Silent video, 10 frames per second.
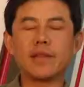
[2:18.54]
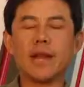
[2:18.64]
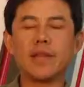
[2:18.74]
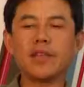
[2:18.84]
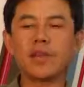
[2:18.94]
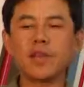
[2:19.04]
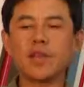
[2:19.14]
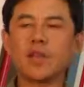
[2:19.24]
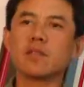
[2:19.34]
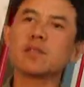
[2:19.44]

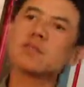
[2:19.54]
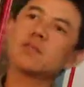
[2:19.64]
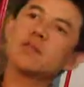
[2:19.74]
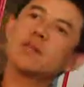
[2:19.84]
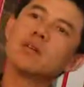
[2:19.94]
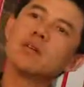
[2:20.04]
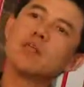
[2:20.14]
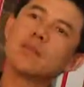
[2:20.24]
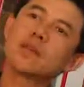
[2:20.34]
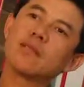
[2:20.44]
99% of the
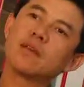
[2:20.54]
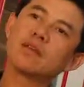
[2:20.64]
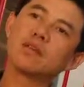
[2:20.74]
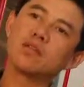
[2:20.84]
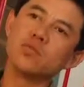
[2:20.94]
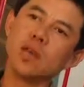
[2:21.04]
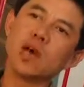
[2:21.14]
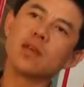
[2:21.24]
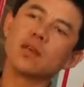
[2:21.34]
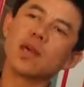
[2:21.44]
website visitors do
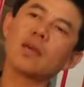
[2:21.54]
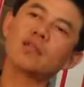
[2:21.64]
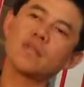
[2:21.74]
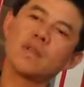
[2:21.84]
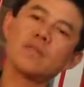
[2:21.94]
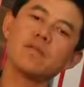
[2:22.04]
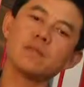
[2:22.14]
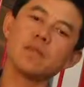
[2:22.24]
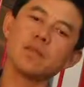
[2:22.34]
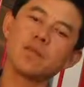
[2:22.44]
not engage with
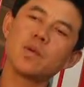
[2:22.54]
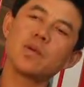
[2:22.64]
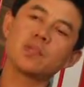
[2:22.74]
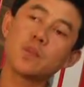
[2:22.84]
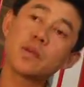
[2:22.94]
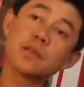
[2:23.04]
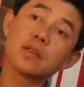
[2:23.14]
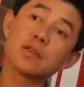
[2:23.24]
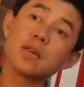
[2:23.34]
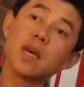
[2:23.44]

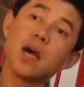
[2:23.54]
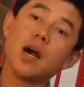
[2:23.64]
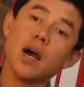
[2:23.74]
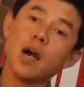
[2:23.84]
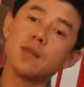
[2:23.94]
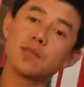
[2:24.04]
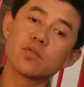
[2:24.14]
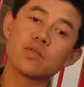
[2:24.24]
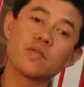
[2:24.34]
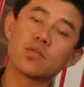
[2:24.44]
explicit
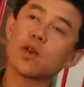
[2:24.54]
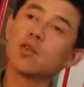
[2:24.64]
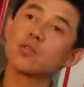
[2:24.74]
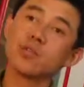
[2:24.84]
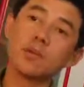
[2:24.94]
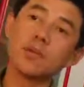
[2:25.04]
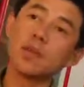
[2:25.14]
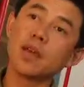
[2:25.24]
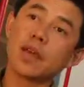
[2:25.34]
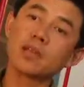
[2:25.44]
social
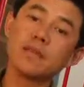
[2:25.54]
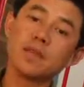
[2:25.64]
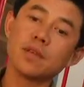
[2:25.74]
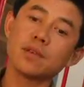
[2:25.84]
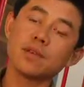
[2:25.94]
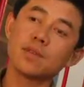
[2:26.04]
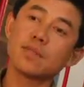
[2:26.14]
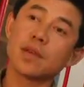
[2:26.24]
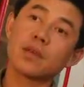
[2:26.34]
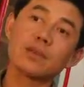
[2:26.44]
media activities is
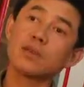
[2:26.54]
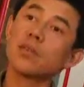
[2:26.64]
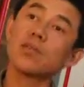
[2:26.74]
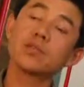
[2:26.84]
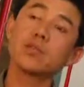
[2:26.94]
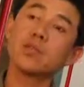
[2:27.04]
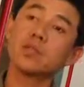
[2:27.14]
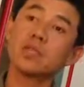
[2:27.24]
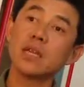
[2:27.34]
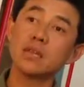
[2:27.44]
because there is no
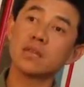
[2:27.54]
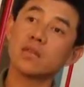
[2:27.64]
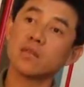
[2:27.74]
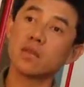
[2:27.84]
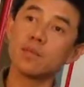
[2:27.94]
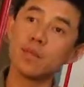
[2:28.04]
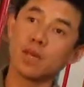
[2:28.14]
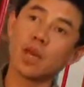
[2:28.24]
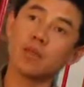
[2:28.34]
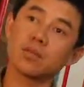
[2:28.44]
incentive for them to
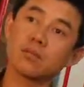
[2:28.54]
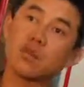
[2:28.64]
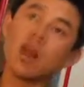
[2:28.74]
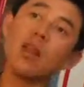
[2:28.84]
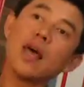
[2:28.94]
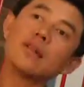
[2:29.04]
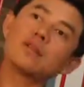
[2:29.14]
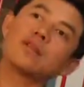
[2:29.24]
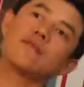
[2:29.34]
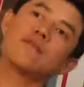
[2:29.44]
engage.
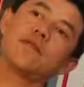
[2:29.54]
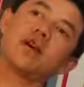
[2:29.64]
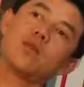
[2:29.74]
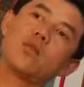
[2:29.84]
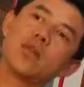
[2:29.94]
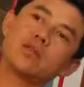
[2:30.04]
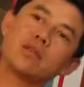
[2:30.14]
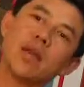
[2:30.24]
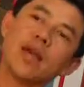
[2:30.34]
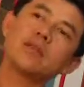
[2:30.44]
Unless you can figure out a way to
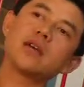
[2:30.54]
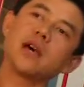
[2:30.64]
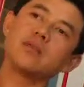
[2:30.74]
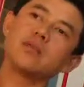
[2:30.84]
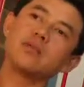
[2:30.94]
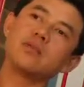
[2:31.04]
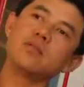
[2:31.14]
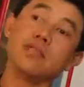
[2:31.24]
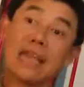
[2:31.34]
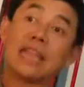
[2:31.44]
line up
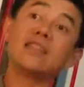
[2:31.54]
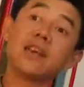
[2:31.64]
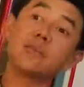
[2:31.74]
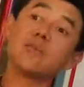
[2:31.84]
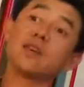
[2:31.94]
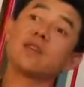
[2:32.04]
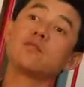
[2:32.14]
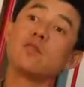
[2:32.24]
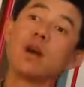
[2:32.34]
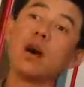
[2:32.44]
the 99%
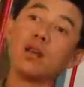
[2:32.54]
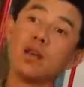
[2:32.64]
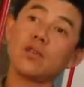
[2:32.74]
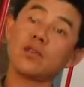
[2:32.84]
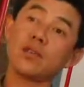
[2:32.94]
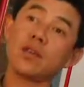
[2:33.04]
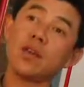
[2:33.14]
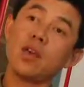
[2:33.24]
of your audience